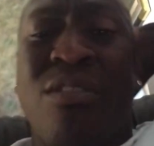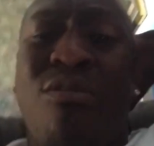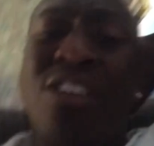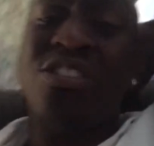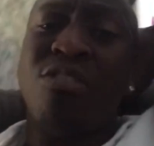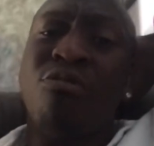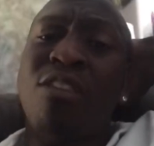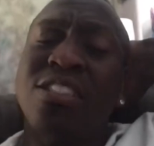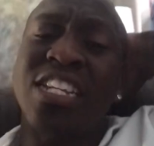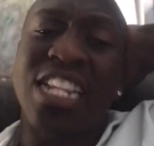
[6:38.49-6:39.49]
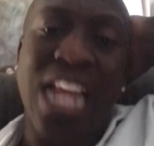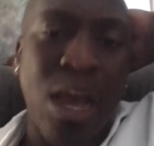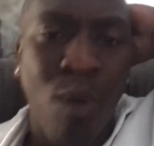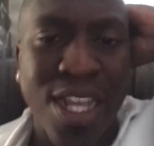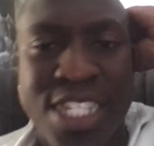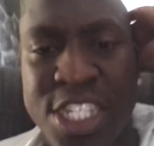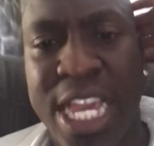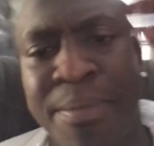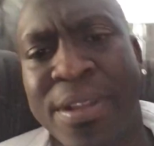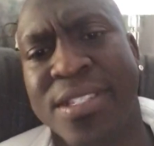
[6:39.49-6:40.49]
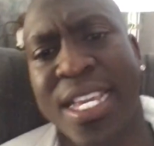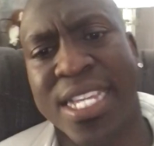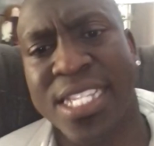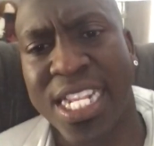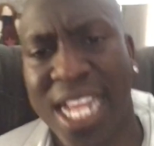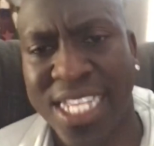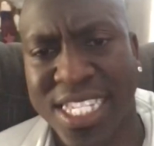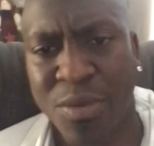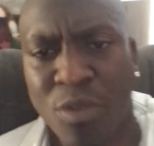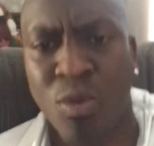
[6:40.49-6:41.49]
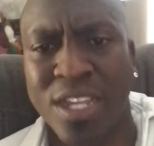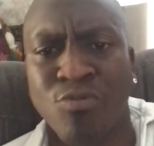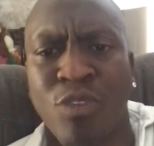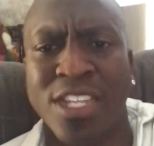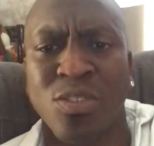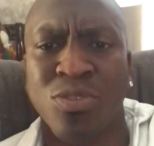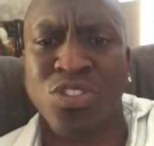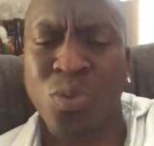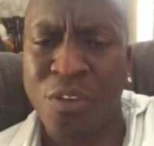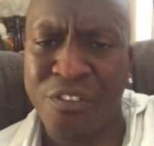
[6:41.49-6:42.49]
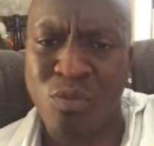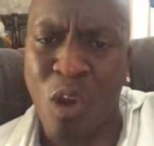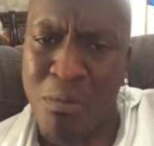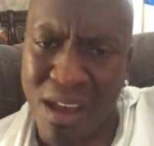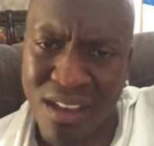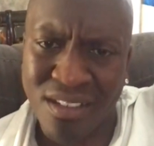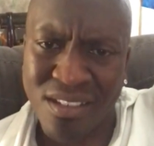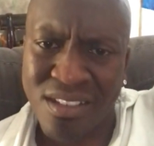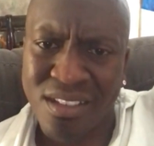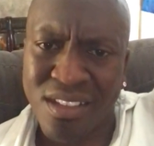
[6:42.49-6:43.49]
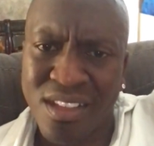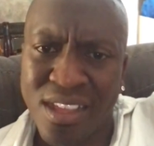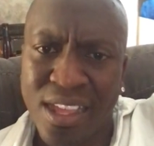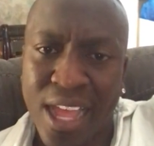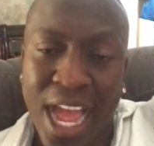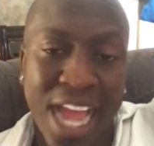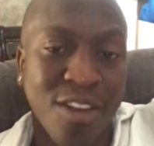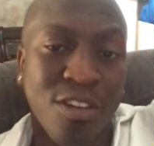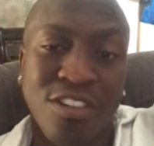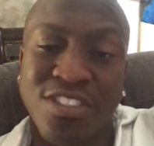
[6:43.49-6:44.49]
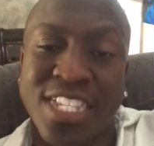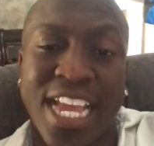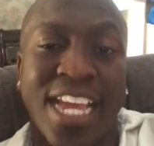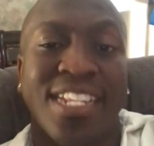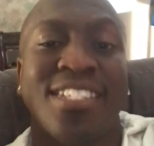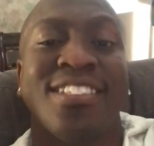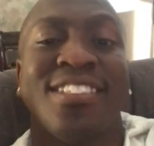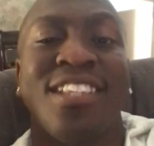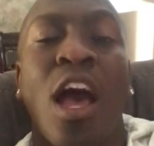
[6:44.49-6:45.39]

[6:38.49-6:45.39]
Did he not watch the Champions League? Did he not see what Reggie was doing for Roma? I don't understand. This is